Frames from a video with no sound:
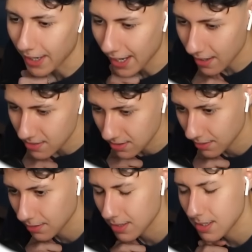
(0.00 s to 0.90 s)
I
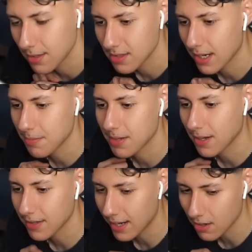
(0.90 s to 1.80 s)
accidentally typed
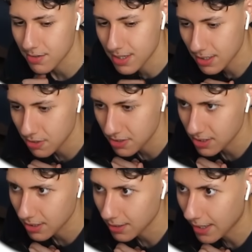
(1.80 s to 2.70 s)
out that I was
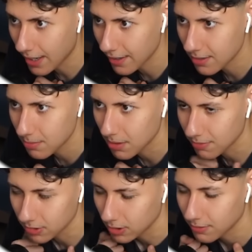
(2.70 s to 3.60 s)
interested in the item, but
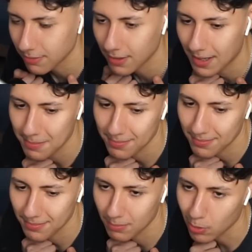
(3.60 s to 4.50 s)
for real, for real, I'm
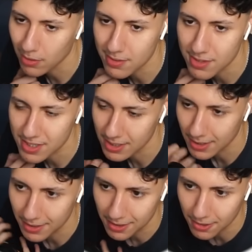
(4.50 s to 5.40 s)
more interested
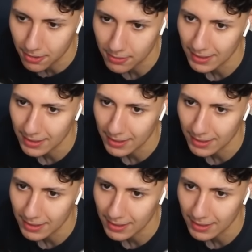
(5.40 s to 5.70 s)
in you.